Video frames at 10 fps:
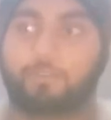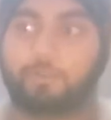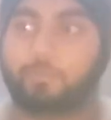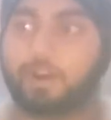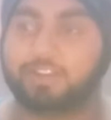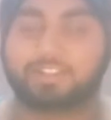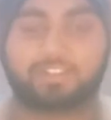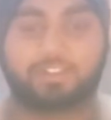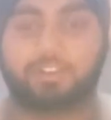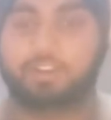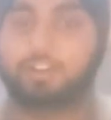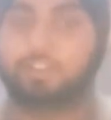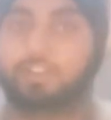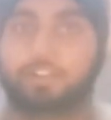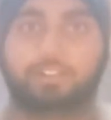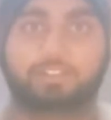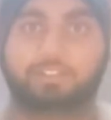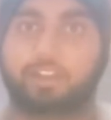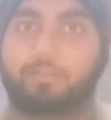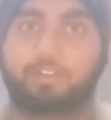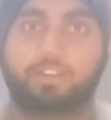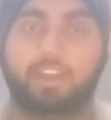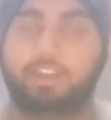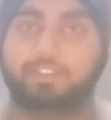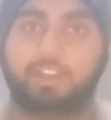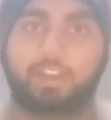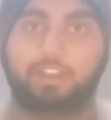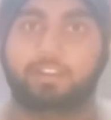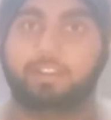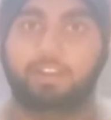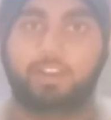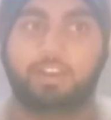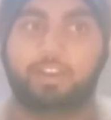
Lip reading: for past 7 days and